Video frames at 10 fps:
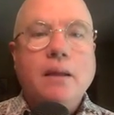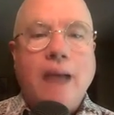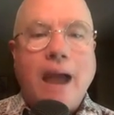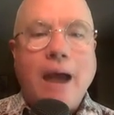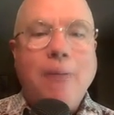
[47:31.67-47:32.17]

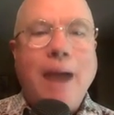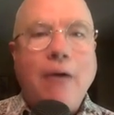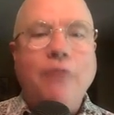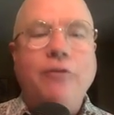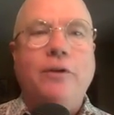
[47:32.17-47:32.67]
How
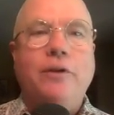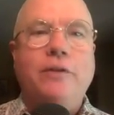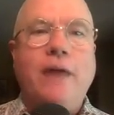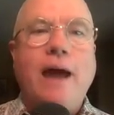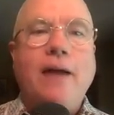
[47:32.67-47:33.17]
powerful is
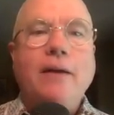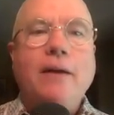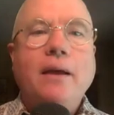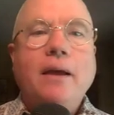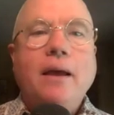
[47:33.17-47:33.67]
that?
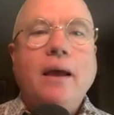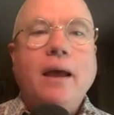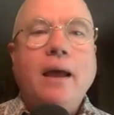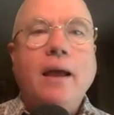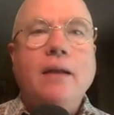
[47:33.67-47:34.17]

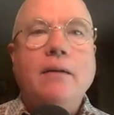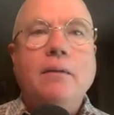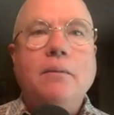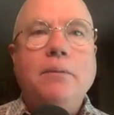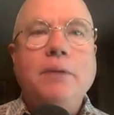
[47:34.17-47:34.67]
And
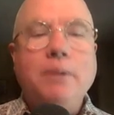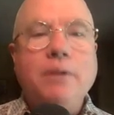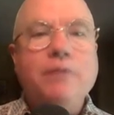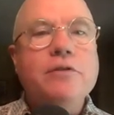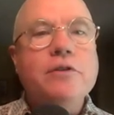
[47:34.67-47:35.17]
people
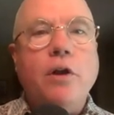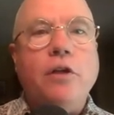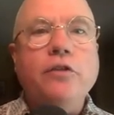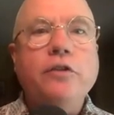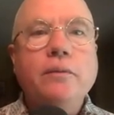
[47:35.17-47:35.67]
have
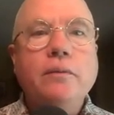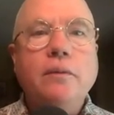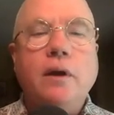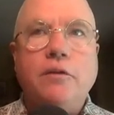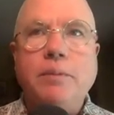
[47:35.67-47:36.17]
noticed,
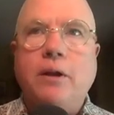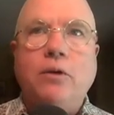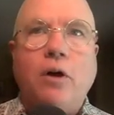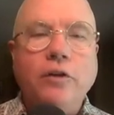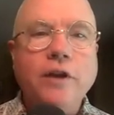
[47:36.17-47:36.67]
it's been a
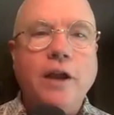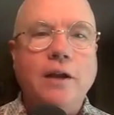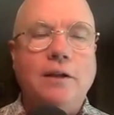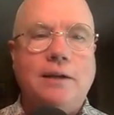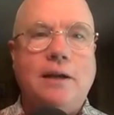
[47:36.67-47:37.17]

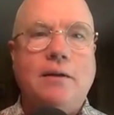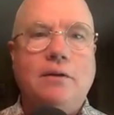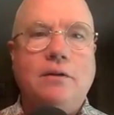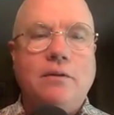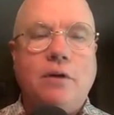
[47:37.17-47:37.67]
long-standing thing
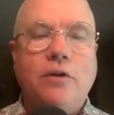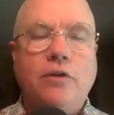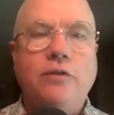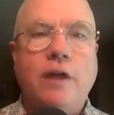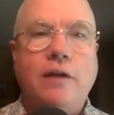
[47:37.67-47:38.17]
to
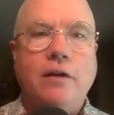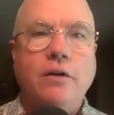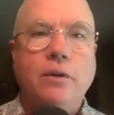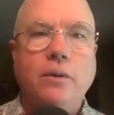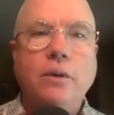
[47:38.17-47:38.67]
notice, it's not
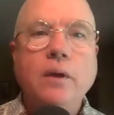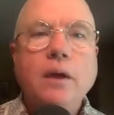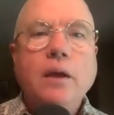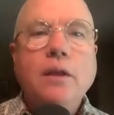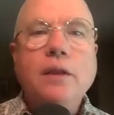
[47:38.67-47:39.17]
new,
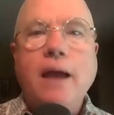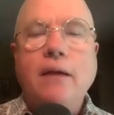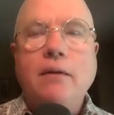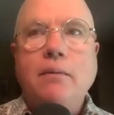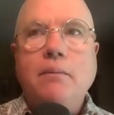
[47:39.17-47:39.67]

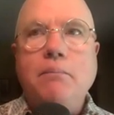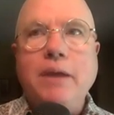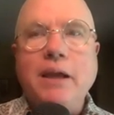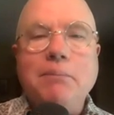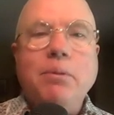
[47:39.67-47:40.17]
that
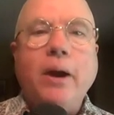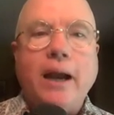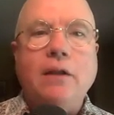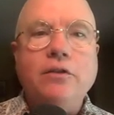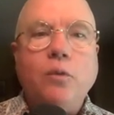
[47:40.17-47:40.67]
big
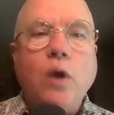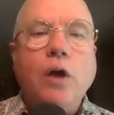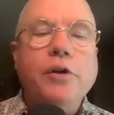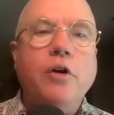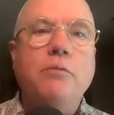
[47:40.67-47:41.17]
brands,
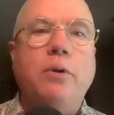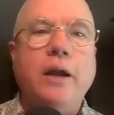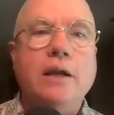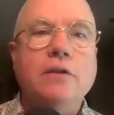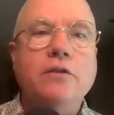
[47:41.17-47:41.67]
well-known
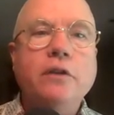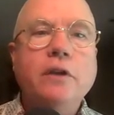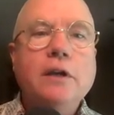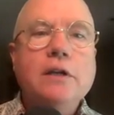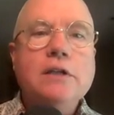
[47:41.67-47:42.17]
brands,
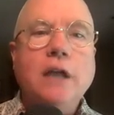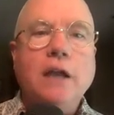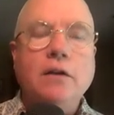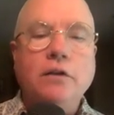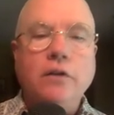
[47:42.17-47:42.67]

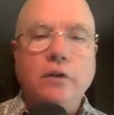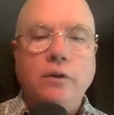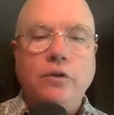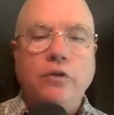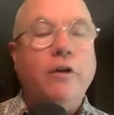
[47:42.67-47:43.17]
tend
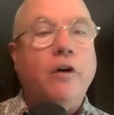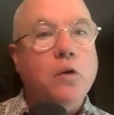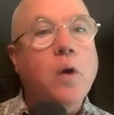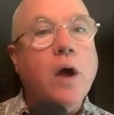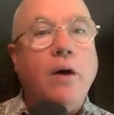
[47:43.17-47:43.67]
to do very
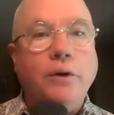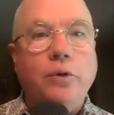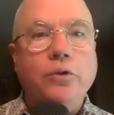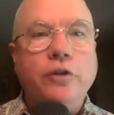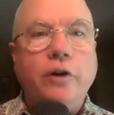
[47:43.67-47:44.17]
well in
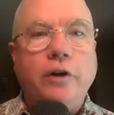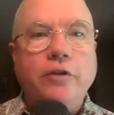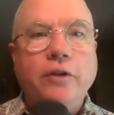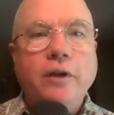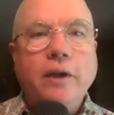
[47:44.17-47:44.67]
Google
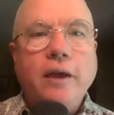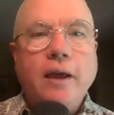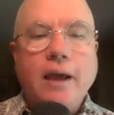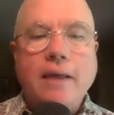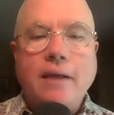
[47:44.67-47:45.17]
search.
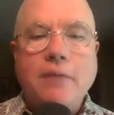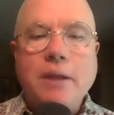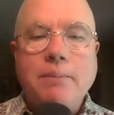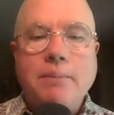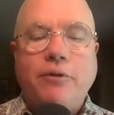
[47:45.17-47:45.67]
And that led
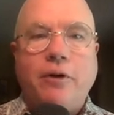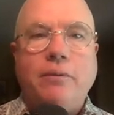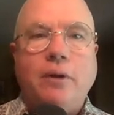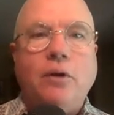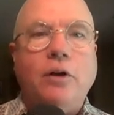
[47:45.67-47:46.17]
people
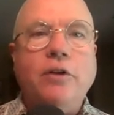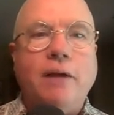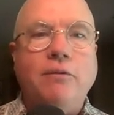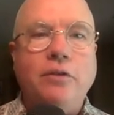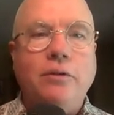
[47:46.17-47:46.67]
for a long
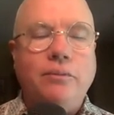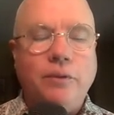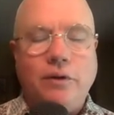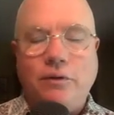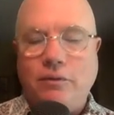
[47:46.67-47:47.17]
time to,
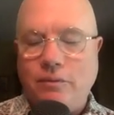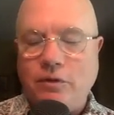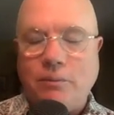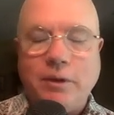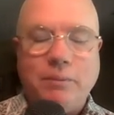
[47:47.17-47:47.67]

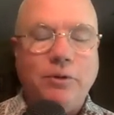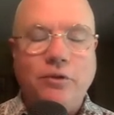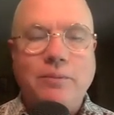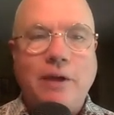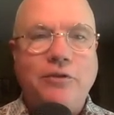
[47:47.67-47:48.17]
some people to
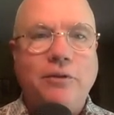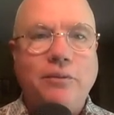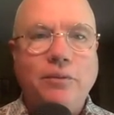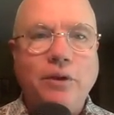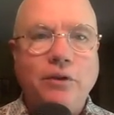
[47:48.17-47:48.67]
espouse
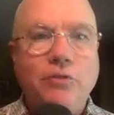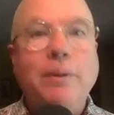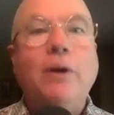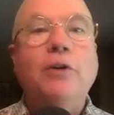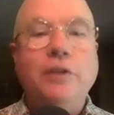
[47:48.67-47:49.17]

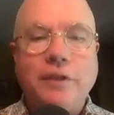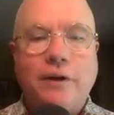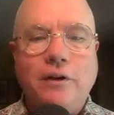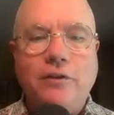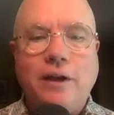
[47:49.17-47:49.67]
conspiracy
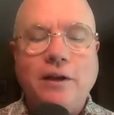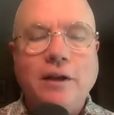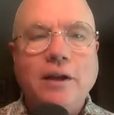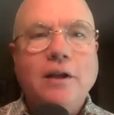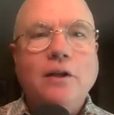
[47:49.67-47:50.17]
theories that
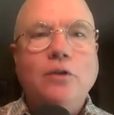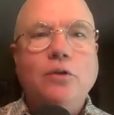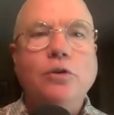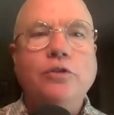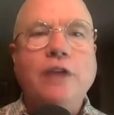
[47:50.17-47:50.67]

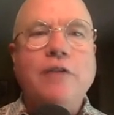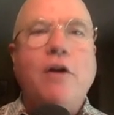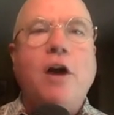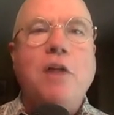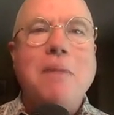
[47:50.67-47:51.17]
Google just gave
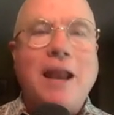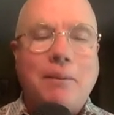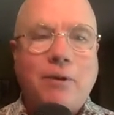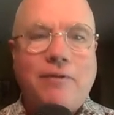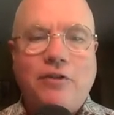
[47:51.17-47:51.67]

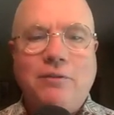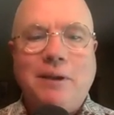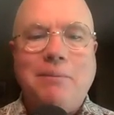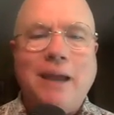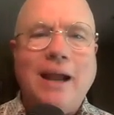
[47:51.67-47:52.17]
automatic preference to
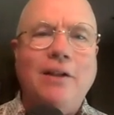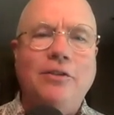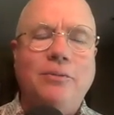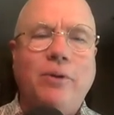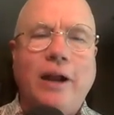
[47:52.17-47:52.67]
big
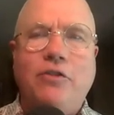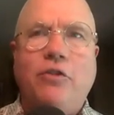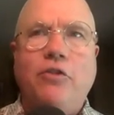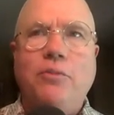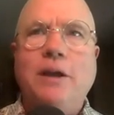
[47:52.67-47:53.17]
brands, or
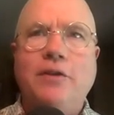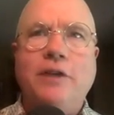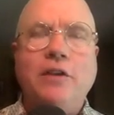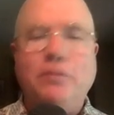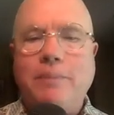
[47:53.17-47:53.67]
it was because
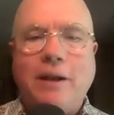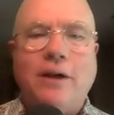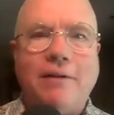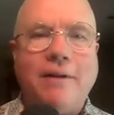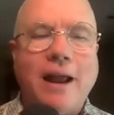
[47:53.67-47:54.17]
they spent a
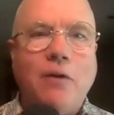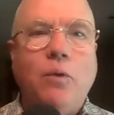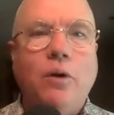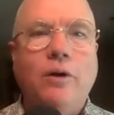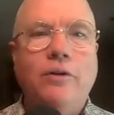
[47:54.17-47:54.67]
lot on
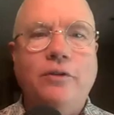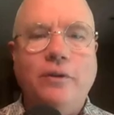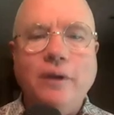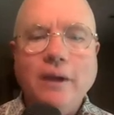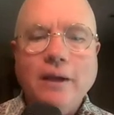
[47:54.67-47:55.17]
AdWords
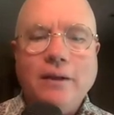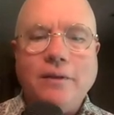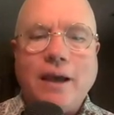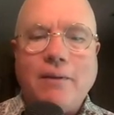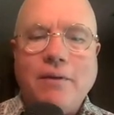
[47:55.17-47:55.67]
or
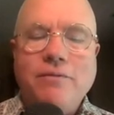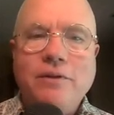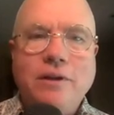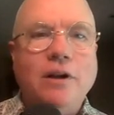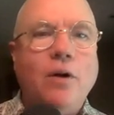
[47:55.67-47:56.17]
like that. We have
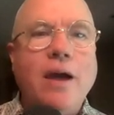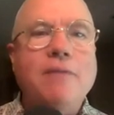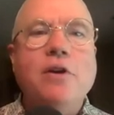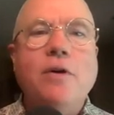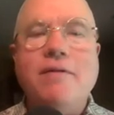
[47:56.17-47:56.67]

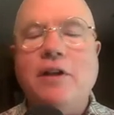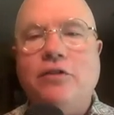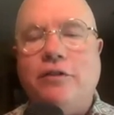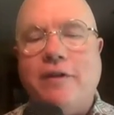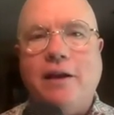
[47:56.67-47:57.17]
no
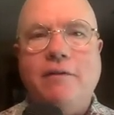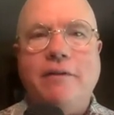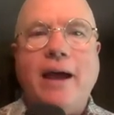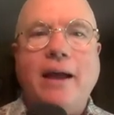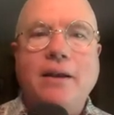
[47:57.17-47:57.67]
evidence of any of
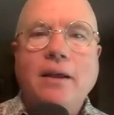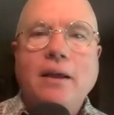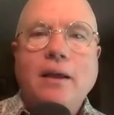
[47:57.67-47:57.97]
that.